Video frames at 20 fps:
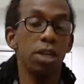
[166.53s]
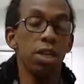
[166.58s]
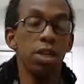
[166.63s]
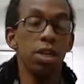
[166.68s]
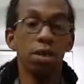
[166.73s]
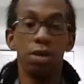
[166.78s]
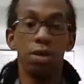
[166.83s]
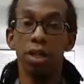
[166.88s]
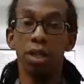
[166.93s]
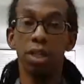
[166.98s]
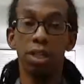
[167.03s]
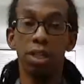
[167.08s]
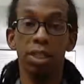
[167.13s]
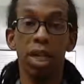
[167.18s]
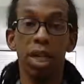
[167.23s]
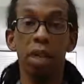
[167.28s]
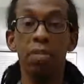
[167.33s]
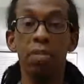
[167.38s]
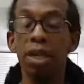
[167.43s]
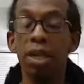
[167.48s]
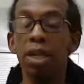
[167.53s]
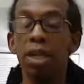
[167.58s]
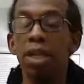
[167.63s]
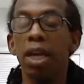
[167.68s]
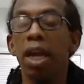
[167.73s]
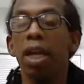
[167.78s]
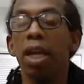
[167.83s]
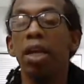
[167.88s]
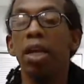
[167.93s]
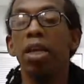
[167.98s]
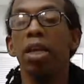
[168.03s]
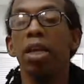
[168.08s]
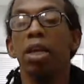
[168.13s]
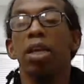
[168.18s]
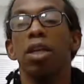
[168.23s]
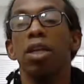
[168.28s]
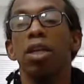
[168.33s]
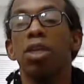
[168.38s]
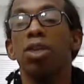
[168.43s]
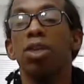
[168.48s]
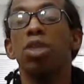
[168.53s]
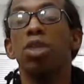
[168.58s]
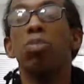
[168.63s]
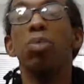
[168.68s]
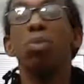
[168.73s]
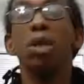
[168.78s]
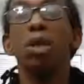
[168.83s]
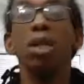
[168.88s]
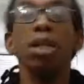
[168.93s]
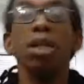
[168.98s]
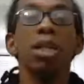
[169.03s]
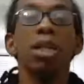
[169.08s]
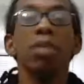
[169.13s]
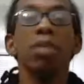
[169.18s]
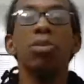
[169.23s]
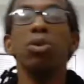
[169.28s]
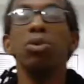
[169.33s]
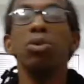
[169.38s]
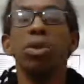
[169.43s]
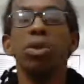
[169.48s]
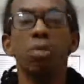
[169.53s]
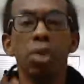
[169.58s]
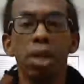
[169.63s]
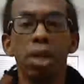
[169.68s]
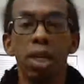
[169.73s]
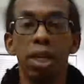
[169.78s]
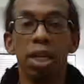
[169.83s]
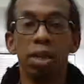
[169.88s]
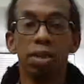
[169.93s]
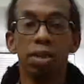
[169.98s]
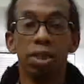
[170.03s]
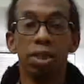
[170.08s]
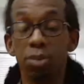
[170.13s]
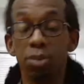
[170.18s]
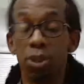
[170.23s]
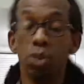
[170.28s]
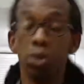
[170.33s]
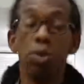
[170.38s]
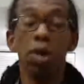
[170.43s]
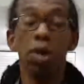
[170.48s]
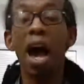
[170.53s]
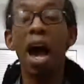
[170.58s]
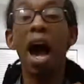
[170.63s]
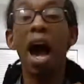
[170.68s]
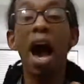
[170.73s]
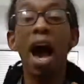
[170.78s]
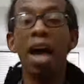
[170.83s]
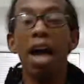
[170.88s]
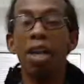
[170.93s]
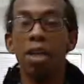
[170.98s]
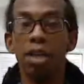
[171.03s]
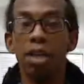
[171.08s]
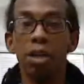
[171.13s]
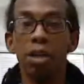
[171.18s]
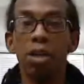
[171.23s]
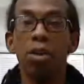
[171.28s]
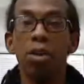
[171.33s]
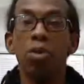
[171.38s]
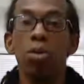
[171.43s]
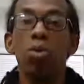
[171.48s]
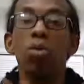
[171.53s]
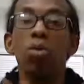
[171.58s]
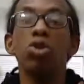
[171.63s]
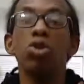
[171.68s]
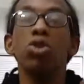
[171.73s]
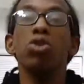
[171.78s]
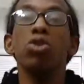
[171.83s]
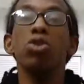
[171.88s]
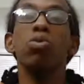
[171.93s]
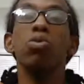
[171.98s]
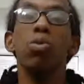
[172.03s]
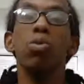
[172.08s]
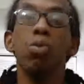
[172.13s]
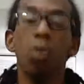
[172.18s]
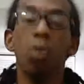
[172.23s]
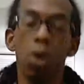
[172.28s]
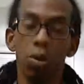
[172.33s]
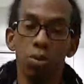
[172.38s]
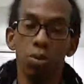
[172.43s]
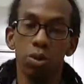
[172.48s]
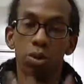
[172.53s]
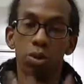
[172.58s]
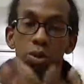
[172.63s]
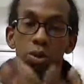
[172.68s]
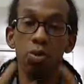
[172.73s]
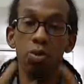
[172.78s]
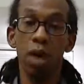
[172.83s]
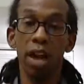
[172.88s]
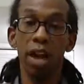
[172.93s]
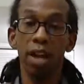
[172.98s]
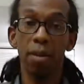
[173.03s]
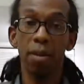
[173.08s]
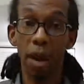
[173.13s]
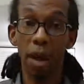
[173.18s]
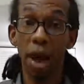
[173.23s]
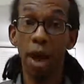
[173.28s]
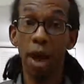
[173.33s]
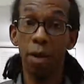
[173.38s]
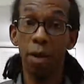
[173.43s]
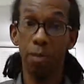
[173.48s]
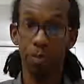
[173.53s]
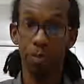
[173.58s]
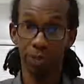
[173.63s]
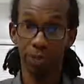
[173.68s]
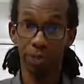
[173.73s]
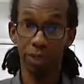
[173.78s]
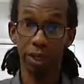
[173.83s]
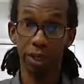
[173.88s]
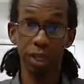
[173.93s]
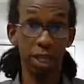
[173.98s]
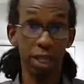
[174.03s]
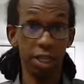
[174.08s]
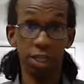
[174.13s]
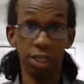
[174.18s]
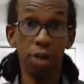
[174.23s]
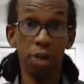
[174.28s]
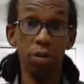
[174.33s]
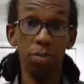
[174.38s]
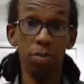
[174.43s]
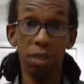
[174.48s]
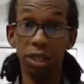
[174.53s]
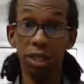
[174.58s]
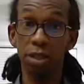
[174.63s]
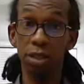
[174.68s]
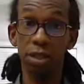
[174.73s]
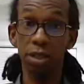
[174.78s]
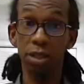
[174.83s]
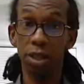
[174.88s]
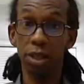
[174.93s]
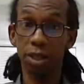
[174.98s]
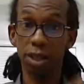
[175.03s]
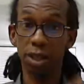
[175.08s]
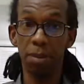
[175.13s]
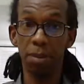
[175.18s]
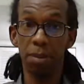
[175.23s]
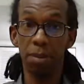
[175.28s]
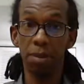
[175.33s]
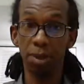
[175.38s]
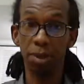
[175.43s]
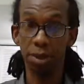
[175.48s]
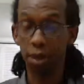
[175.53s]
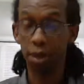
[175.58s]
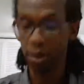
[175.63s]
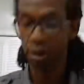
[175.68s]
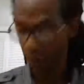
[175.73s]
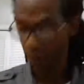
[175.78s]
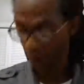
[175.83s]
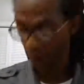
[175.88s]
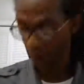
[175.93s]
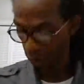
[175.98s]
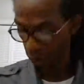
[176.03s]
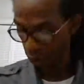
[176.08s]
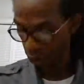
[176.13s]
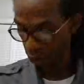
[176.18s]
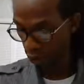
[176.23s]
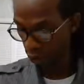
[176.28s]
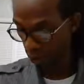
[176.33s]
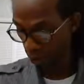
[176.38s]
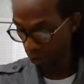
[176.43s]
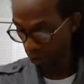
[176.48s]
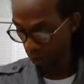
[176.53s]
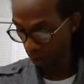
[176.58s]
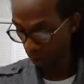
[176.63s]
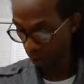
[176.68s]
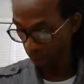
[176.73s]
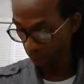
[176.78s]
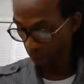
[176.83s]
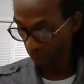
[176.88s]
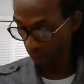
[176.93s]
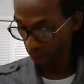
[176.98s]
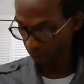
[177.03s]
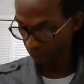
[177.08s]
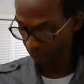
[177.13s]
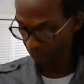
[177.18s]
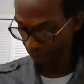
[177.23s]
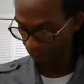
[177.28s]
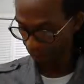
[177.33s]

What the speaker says: No, that does not mean that. It just means to give you some sort of idea what you want to write about. That's all basically a summary is all about, what you want to write about.